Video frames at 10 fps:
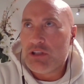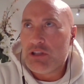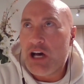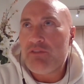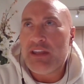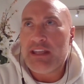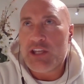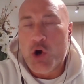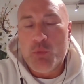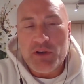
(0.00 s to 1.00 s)

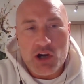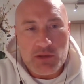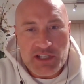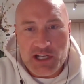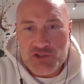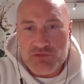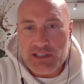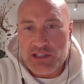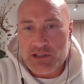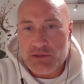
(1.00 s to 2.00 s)
loving and open arms
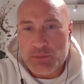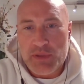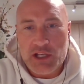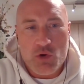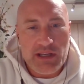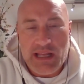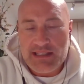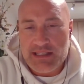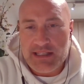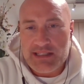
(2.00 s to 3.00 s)
country to Bitcoin
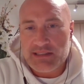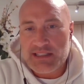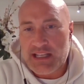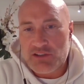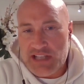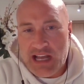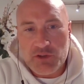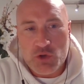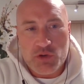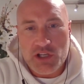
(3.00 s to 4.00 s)
as it is in, let's say, El
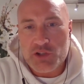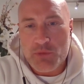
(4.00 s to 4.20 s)
Salvador